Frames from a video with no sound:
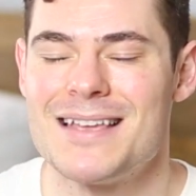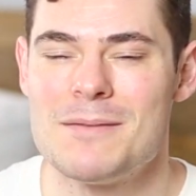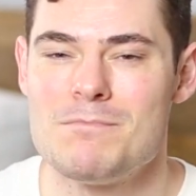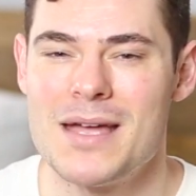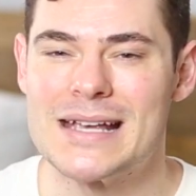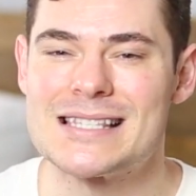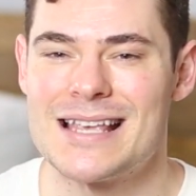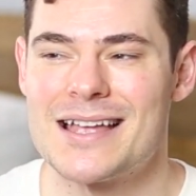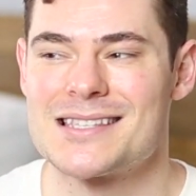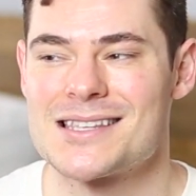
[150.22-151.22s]
it makes
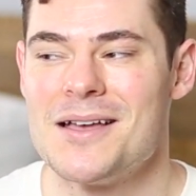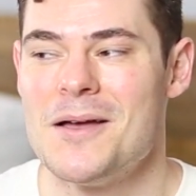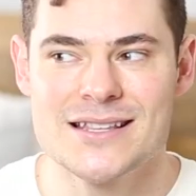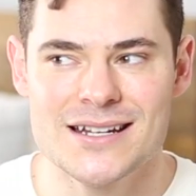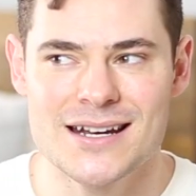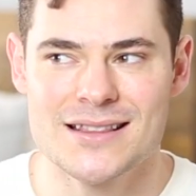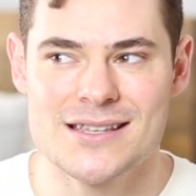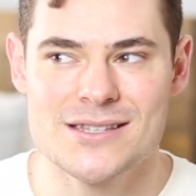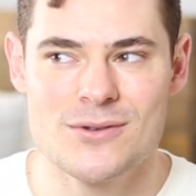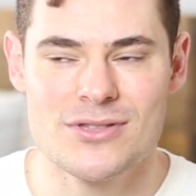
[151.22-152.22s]
sense. I did it at
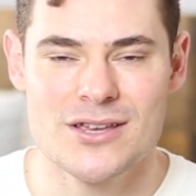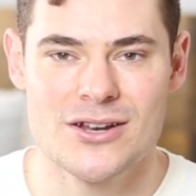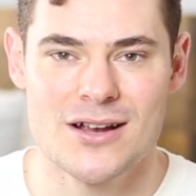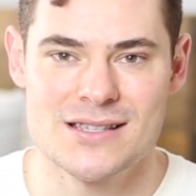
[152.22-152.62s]
this youth theater